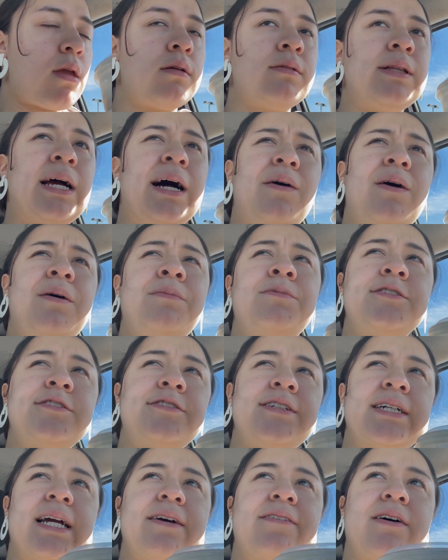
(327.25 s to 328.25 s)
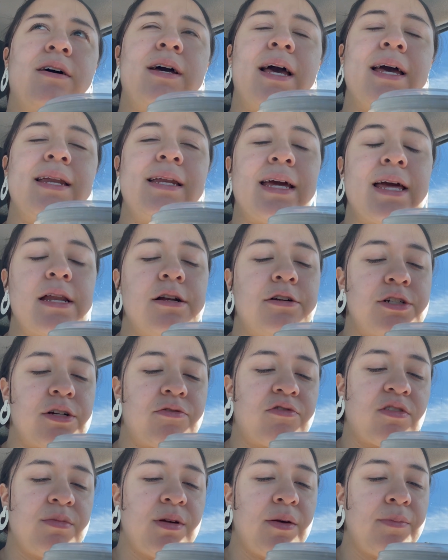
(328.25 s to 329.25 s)
Now, I'm wondering if I'll get any energy
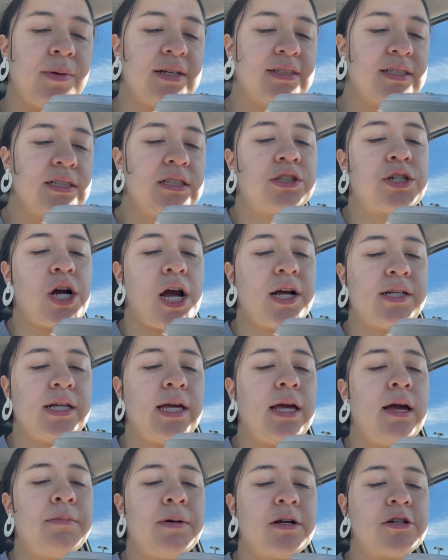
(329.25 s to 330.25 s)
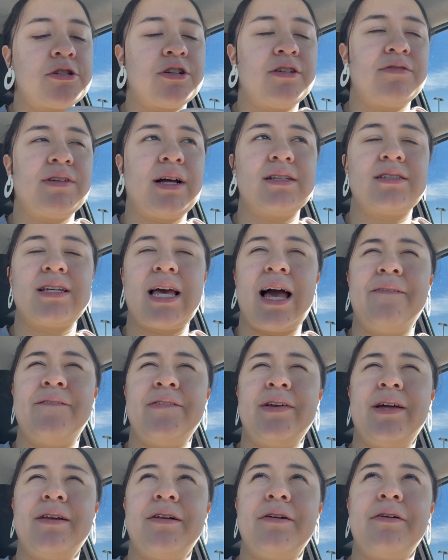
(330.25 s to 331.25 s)
from it because it is chai tea. I'm not sure if that's
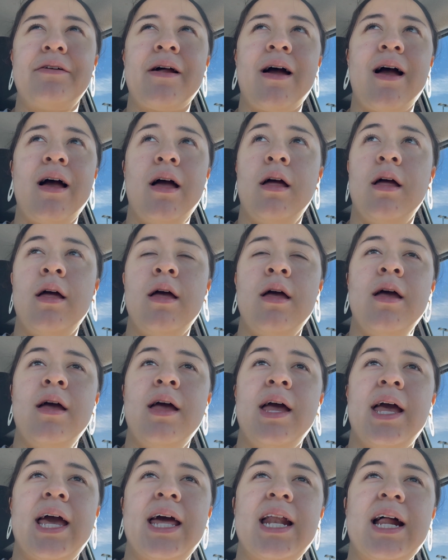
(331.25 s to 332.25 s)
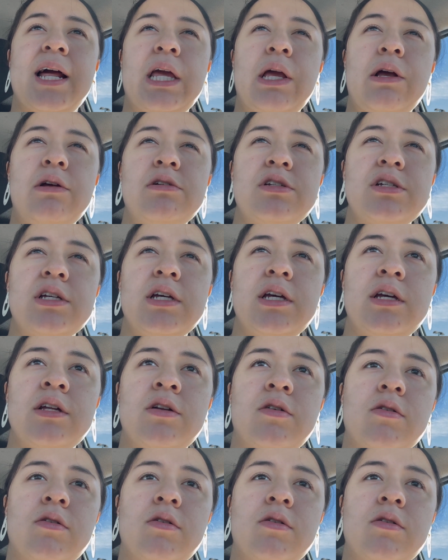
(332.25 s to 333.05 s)
caffeinated or not. And I usually, you